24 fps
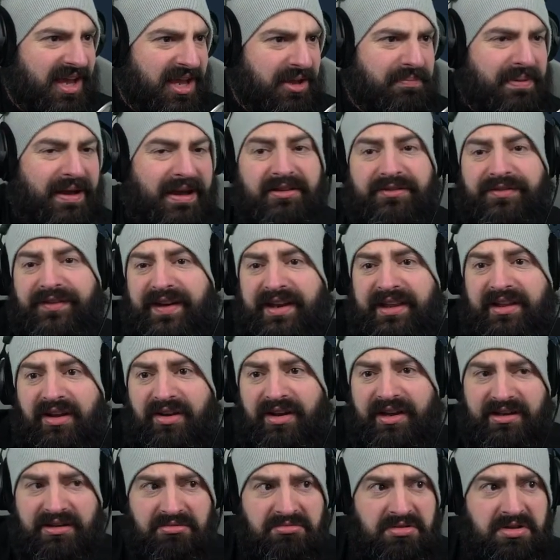Eight pounds thirty
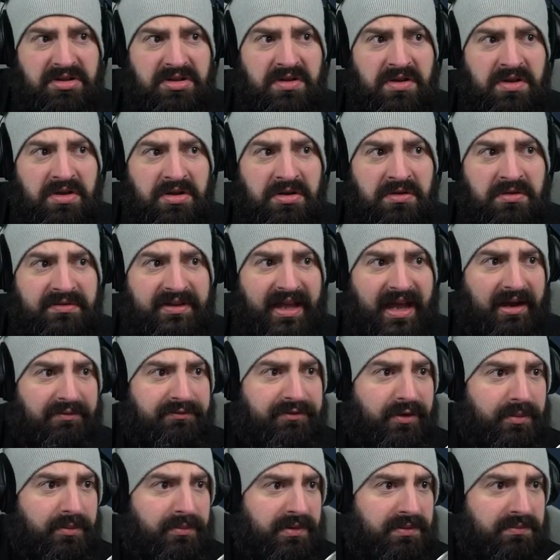nine, down
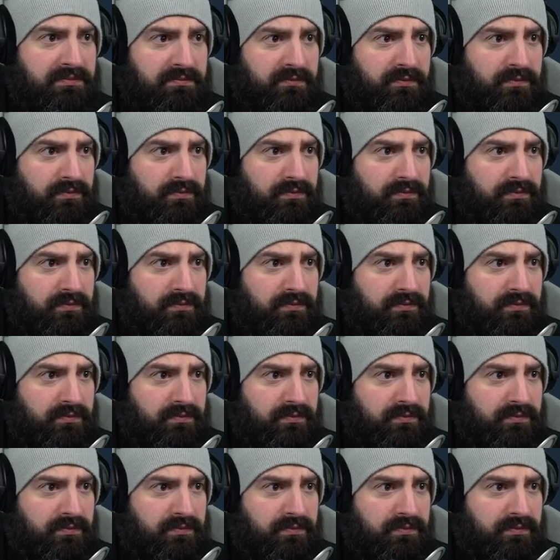from